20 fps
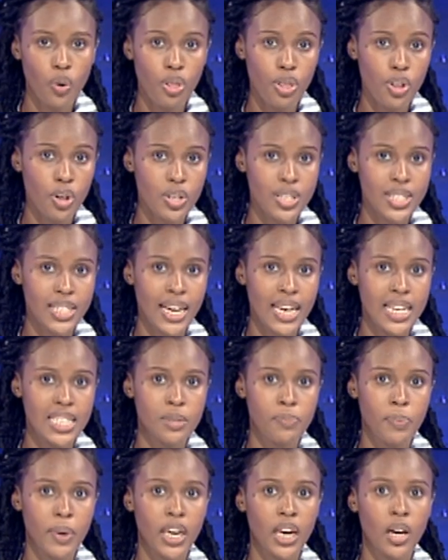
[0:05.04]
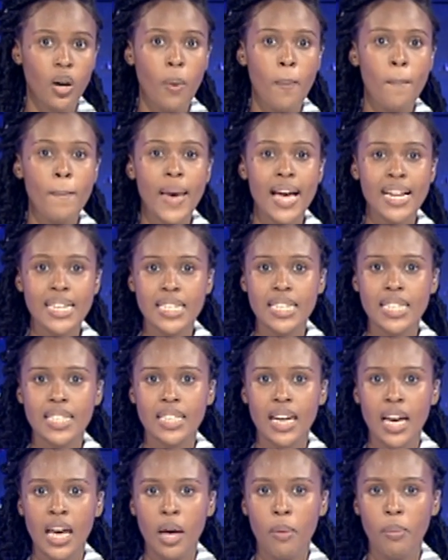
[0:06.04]
on Thursday is being
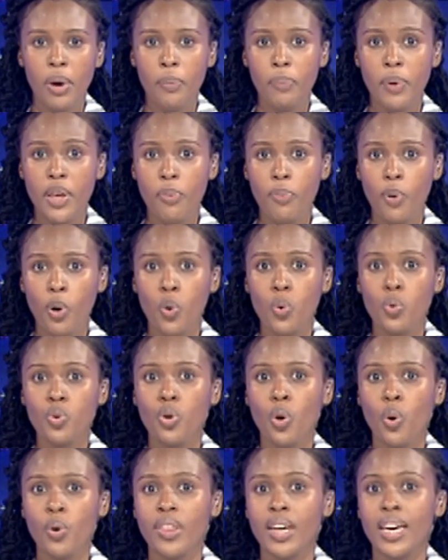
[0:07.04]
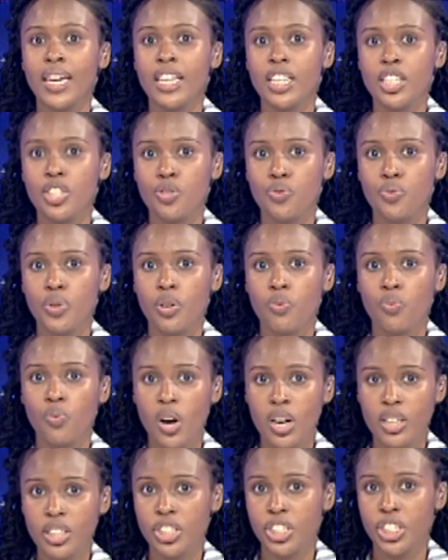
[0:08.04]
commended by people who know the history
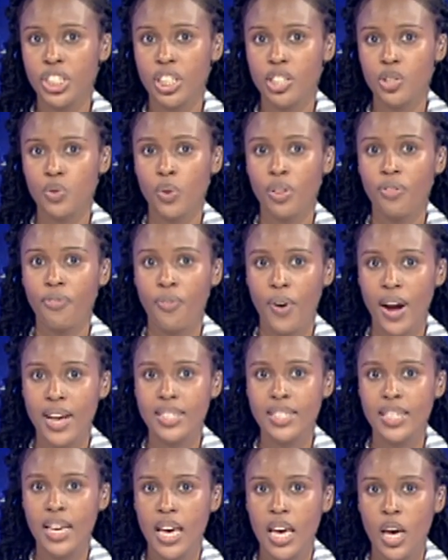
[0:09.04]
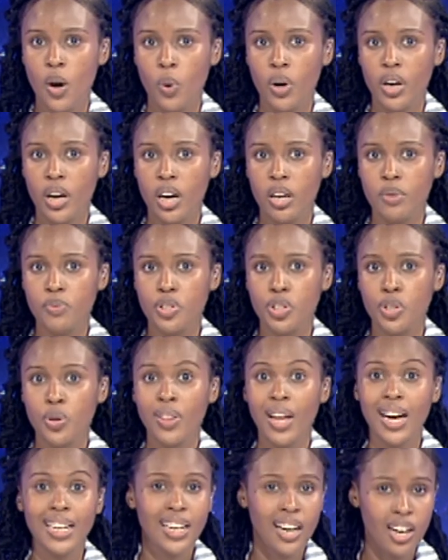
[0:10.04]
Rwanda shares with France when it comes to
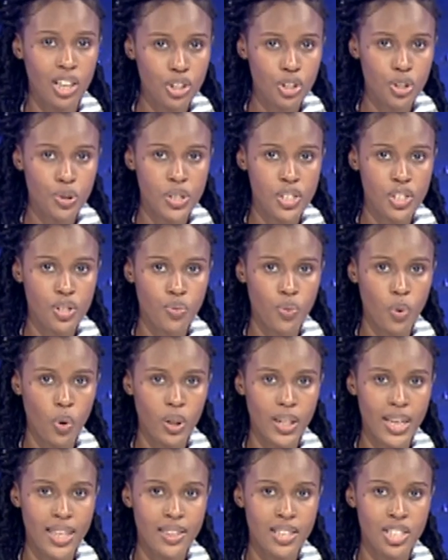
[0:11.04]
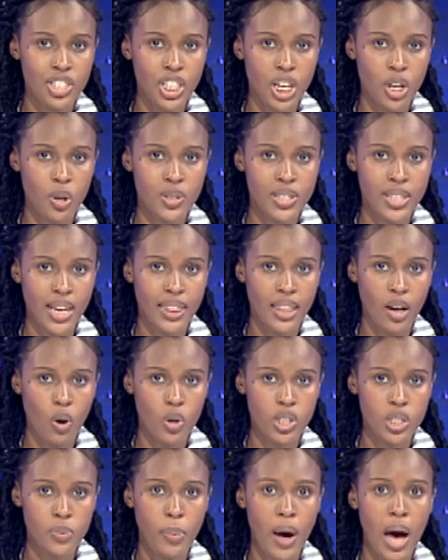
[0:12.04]
that country's role in the genocide that
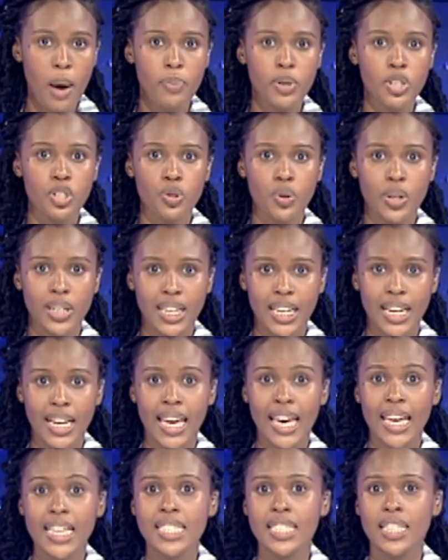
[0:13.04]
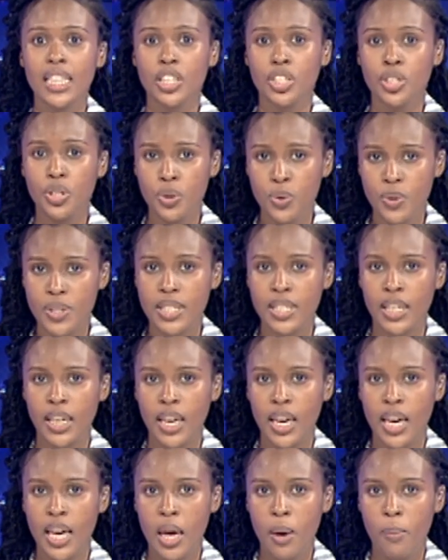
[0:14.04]
was perpetrated against the Tutsi
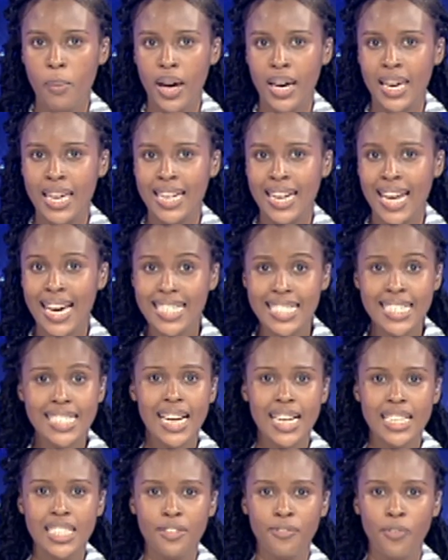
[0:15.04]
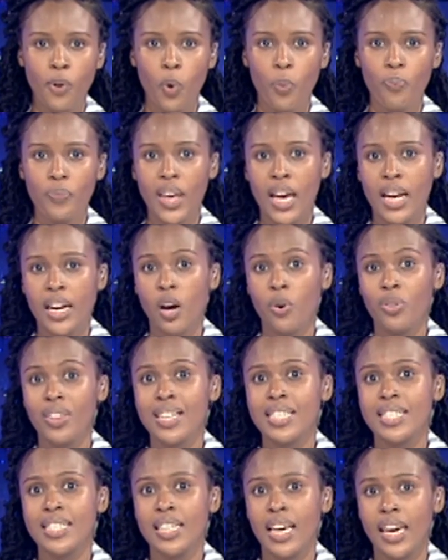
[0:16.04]
back in 1994. Now, they
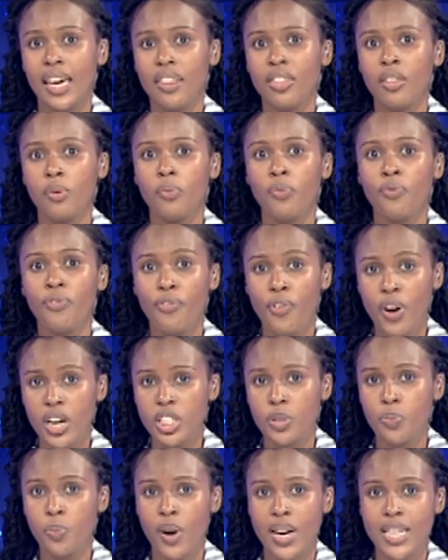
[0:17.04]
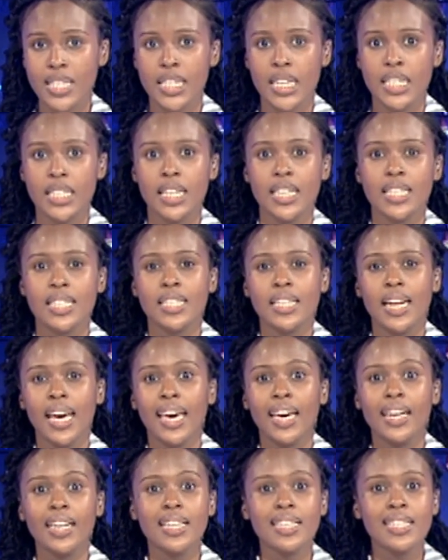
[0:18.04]
say the French president has
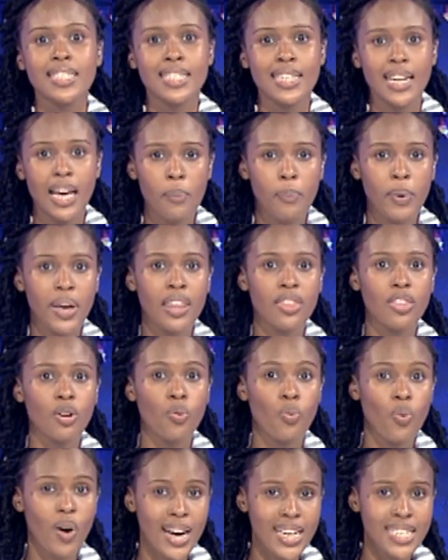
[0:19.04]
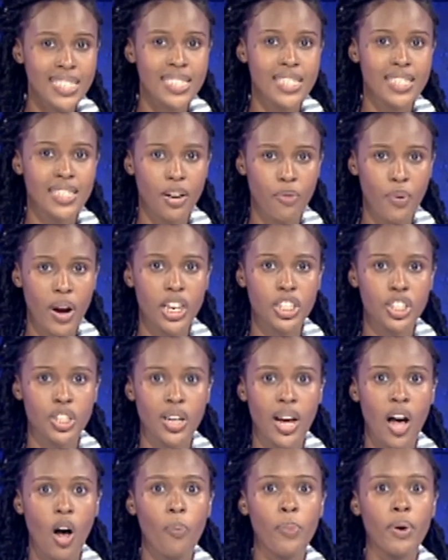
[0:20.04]
taken a step in the right
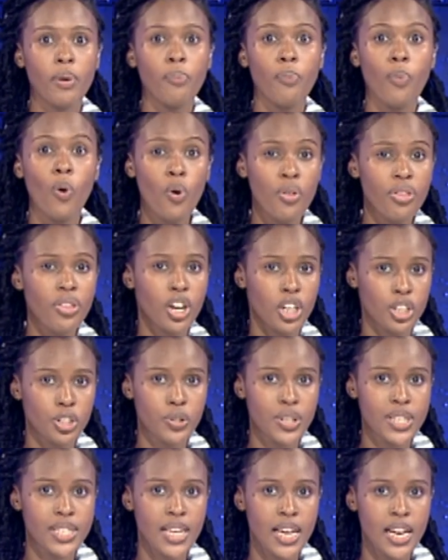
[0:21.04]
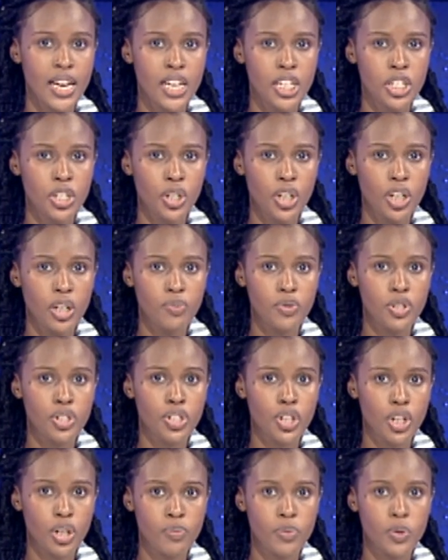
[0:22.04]
direction, helping both countries to come to
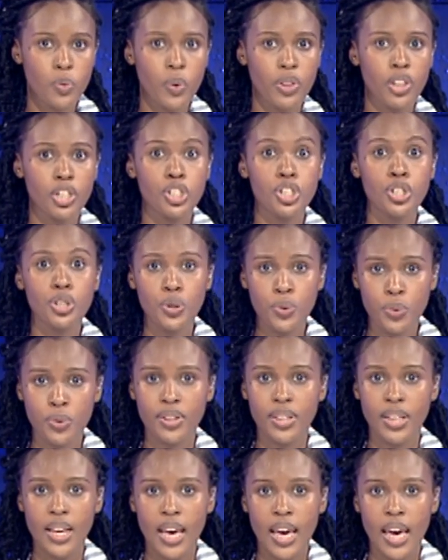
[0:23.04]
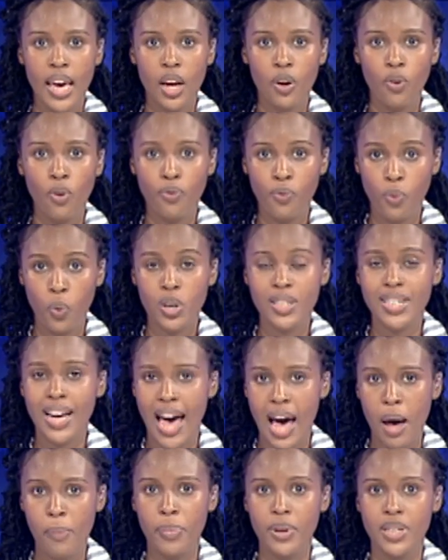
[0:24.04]
terms with the truth of what
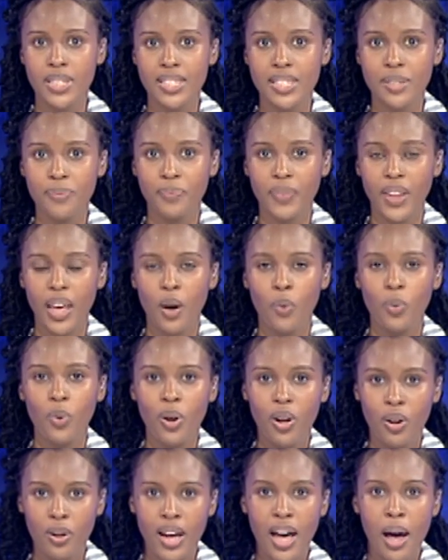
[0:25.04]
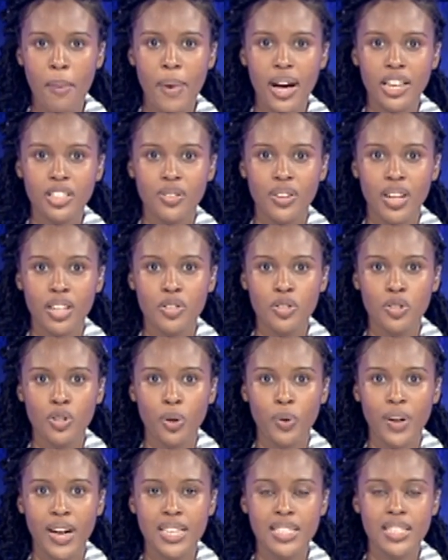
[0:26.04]
happened. We'll come back to that
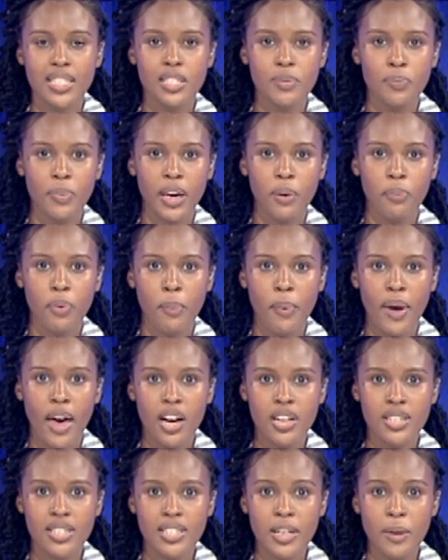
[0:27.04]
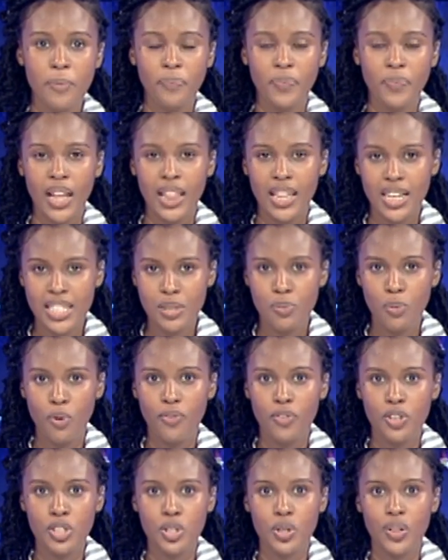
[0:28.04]
story as it's being prepared. Let's
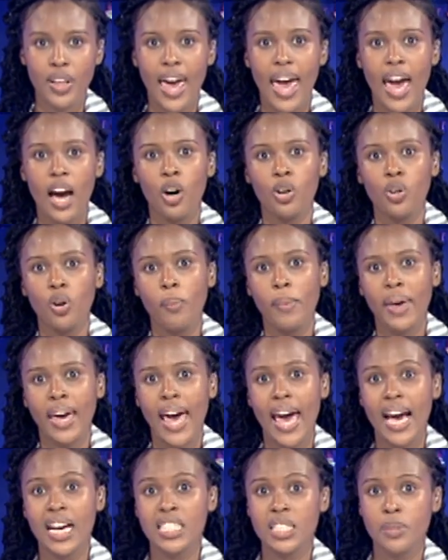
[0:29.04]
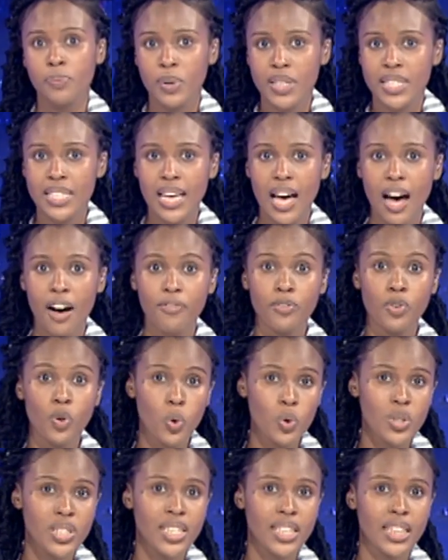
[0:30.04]
move on to the economic experts have
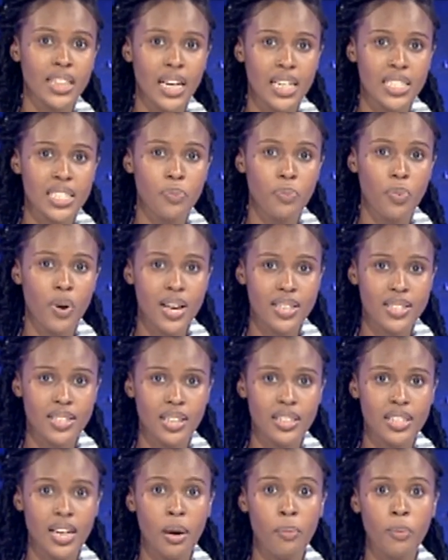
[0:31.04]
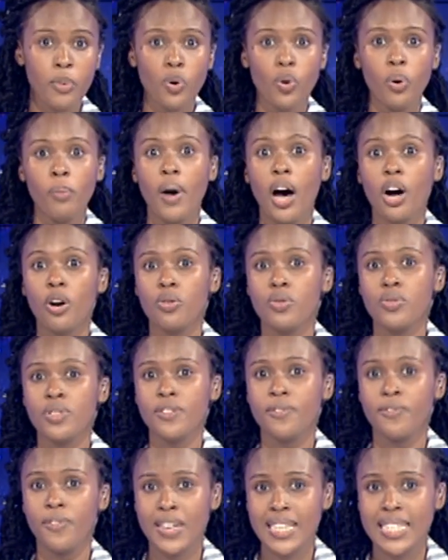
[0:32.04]
noted that President Emmanuel
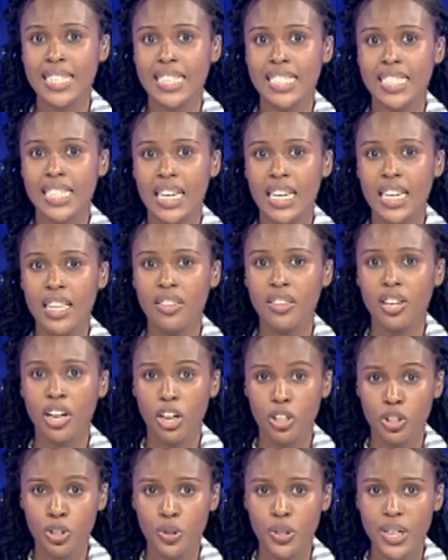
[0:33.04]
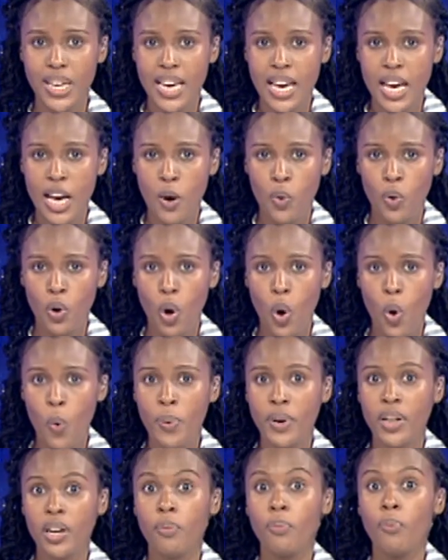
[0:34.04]
Macron's visit in the country will
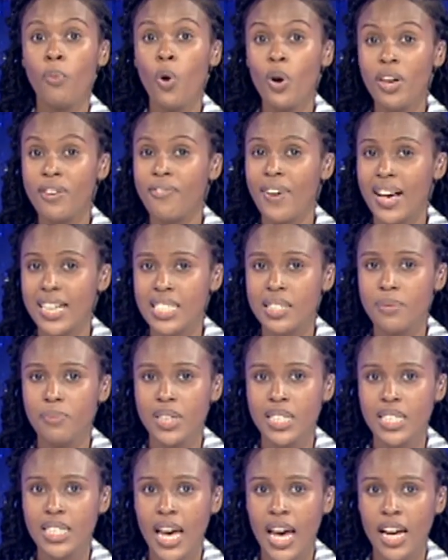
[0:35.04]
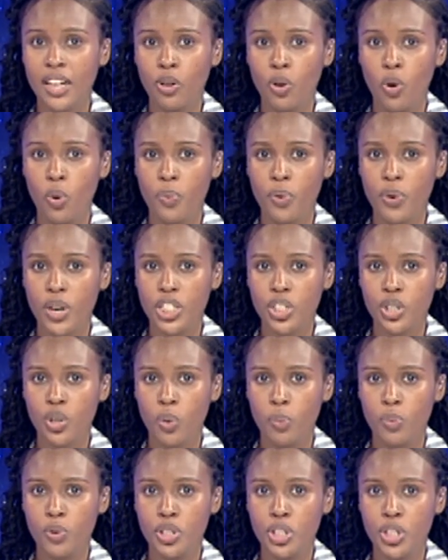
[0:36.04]
open up more investment and cooperation
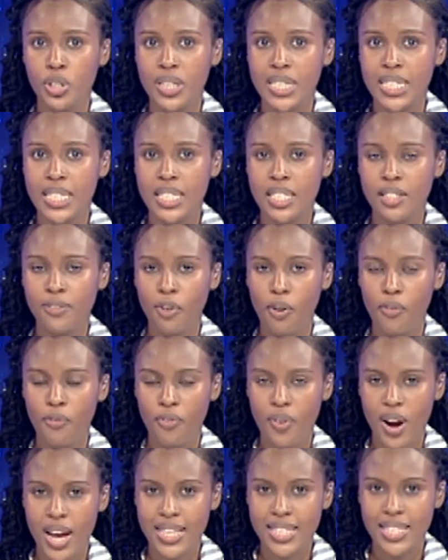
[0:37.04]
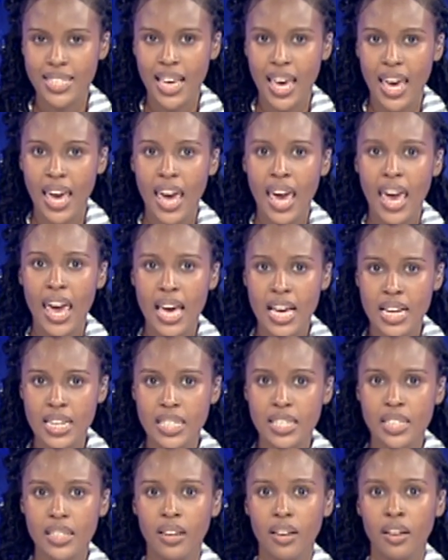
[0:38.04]
opportunities for France
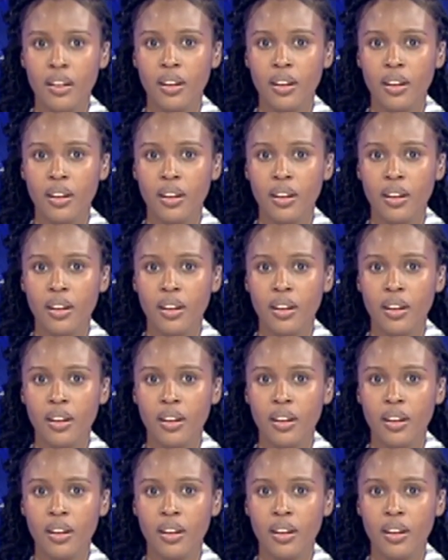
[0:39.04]
and